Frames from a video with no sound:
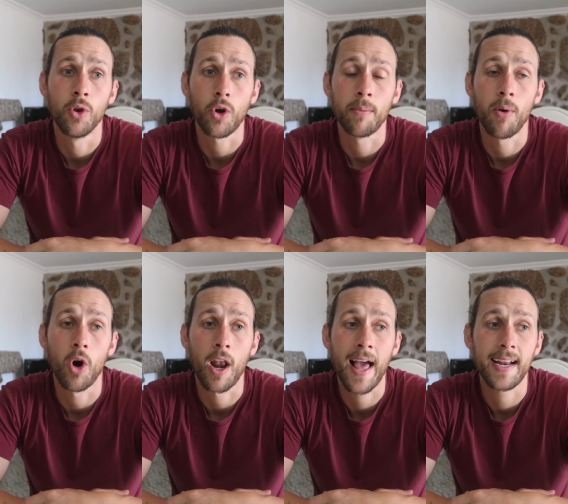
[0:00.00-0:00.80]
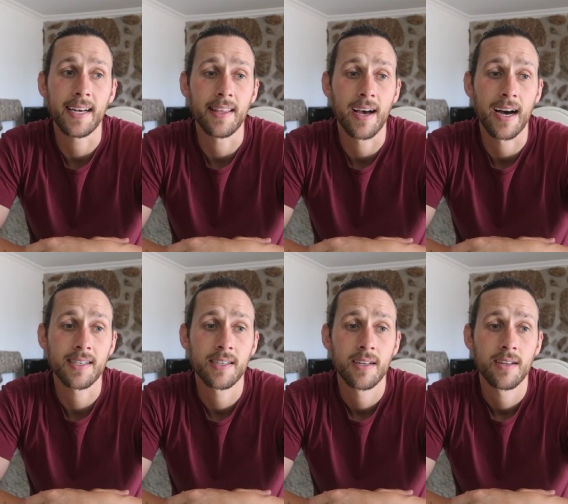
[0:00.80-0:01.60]
looking more likely
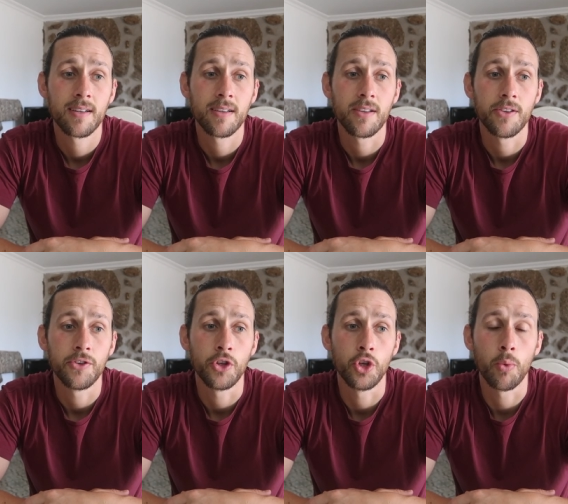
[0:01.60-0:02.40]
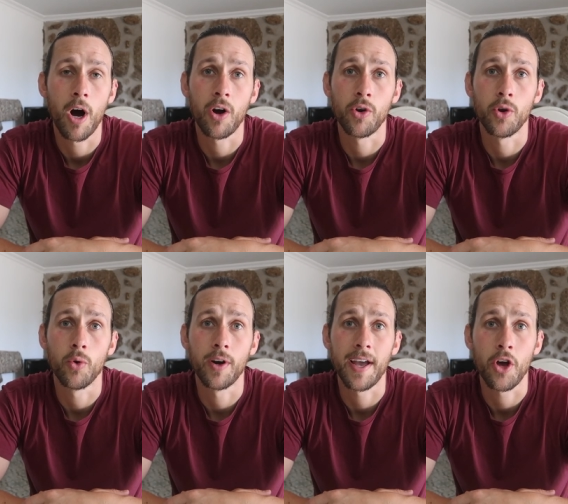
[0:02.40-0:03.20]
that you are going to
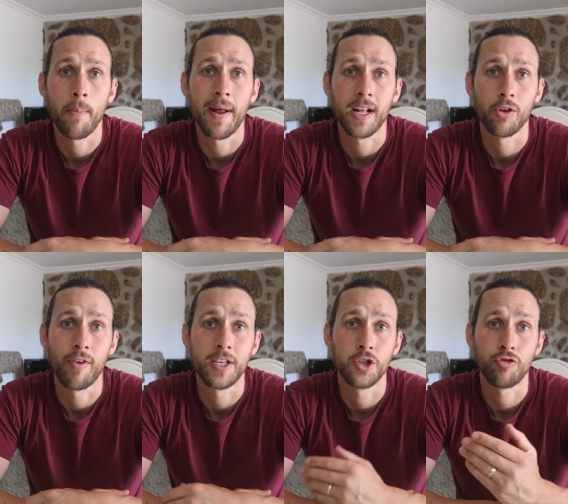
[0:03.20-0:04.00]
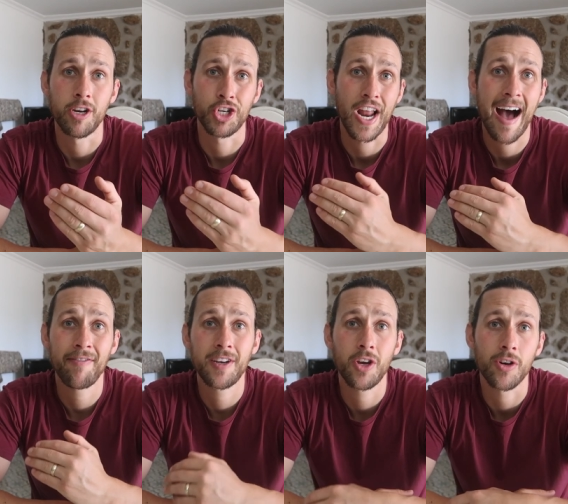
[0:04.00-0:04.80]
go and get your medical registration
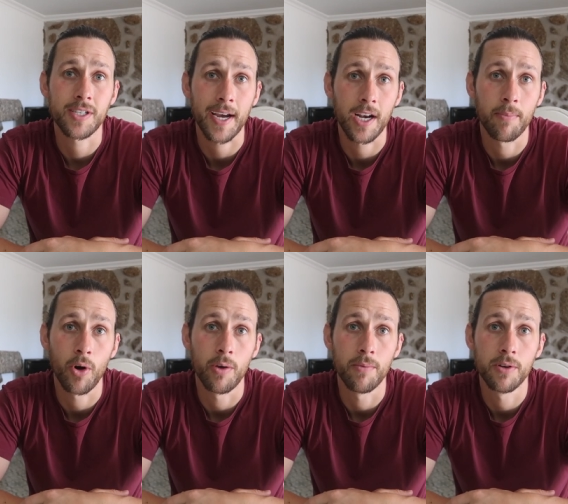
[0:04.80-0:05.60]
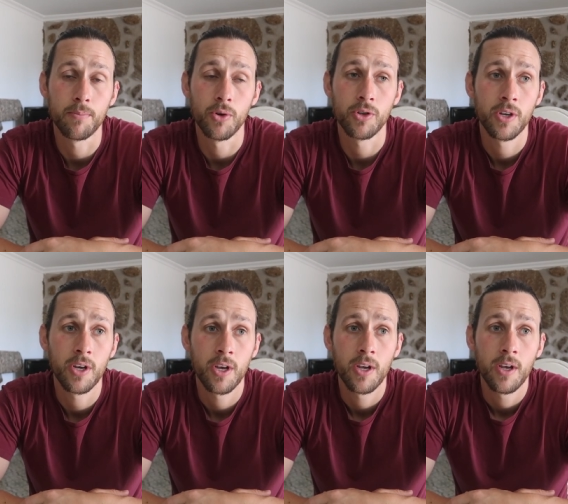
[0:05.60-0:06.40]
after your second appointment. But
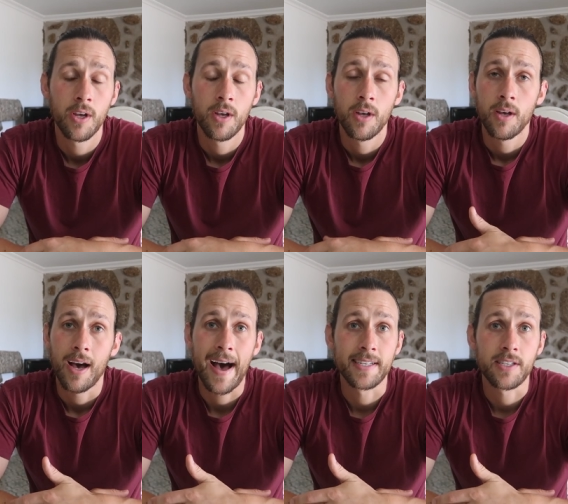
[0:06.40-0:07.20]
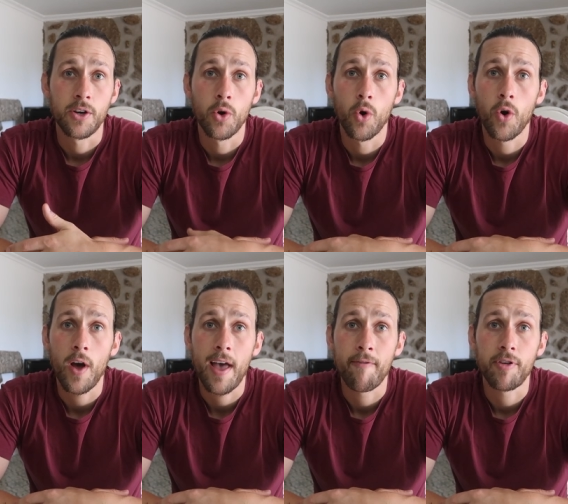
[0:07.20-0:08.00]
as you know,
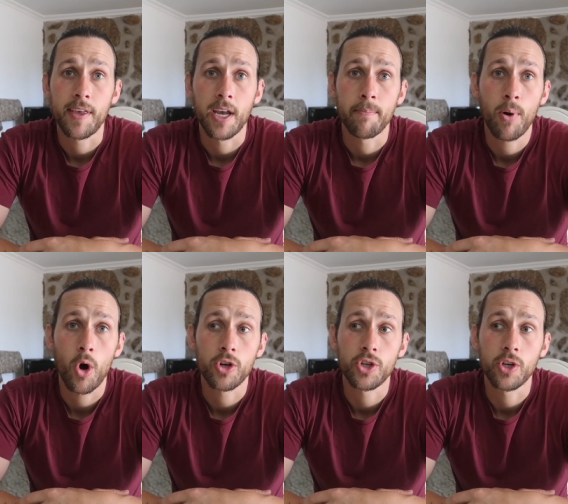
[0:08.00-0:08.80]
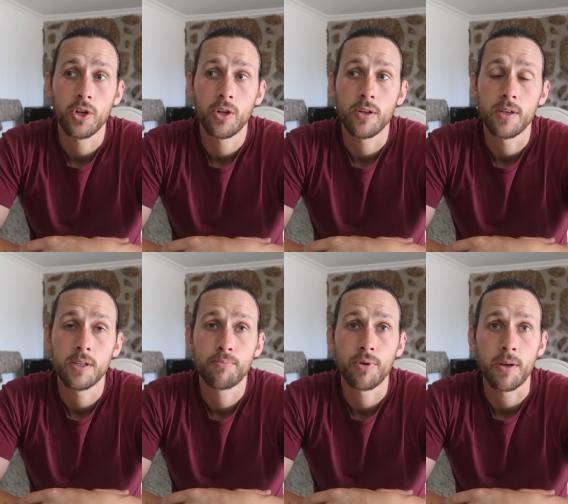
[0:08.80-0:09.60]
everything in Portugal
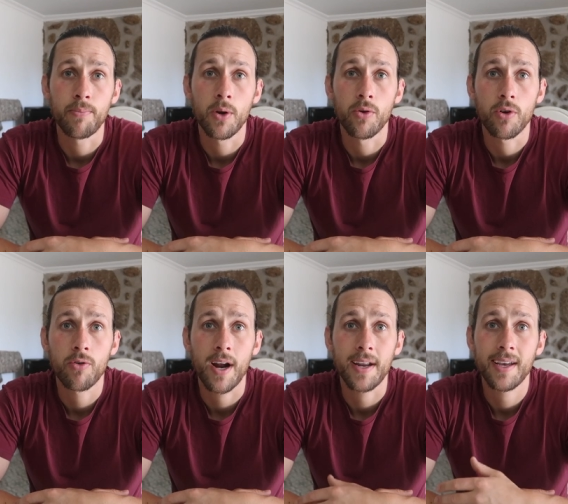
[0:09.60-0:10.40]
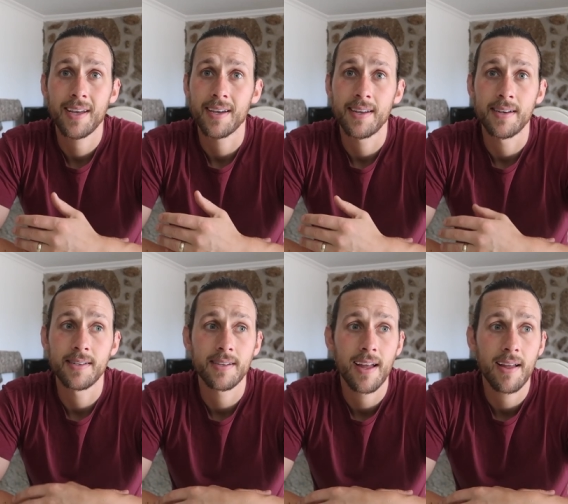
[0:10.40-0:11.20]
is pretty bureaucratic,
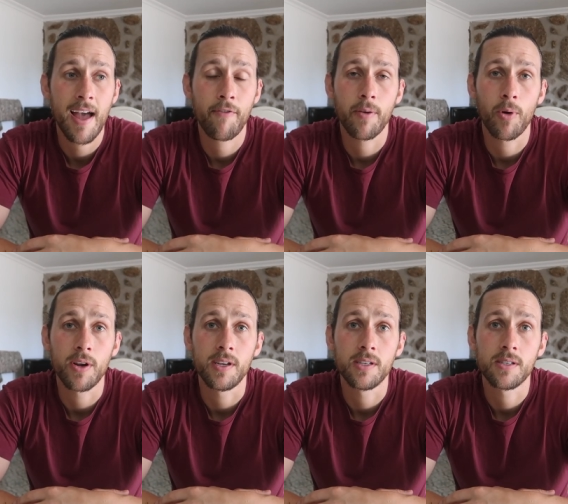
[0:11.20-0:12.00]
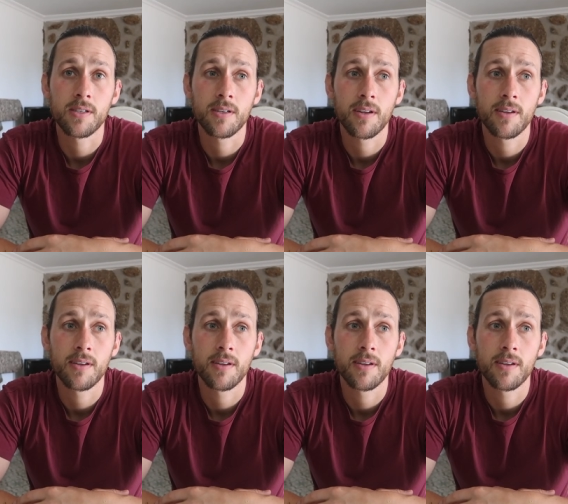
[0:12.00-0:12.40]
and everybody's